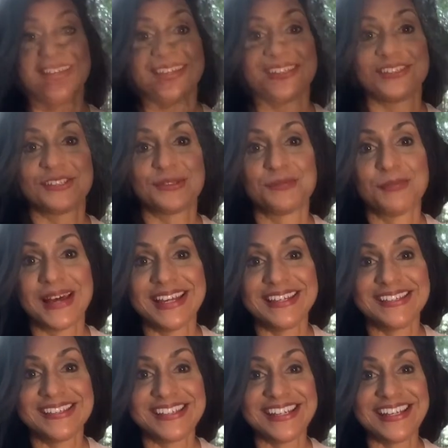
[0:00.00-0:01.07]

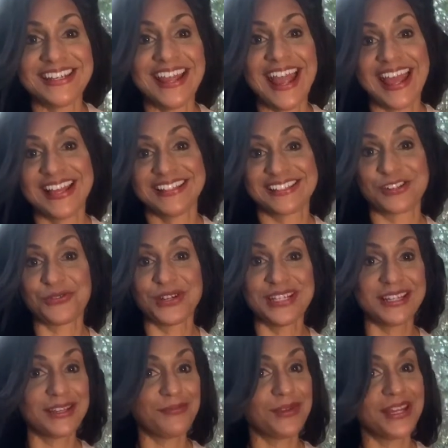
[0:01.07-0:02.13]
Spicy. It's going
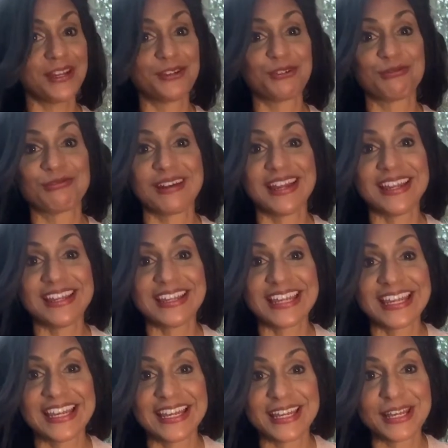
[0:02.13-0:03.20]
to give me a great
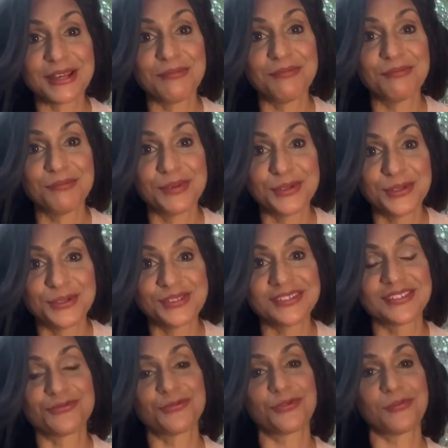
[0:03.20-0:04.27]
kick and
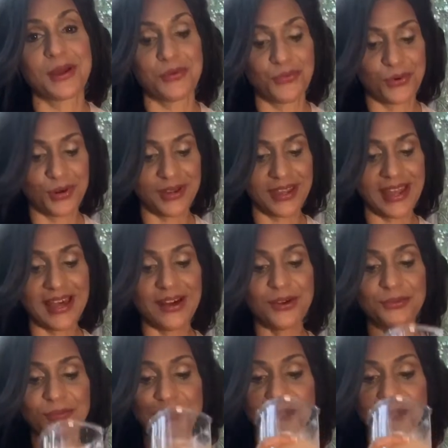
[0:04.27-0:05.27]
boost for my workout.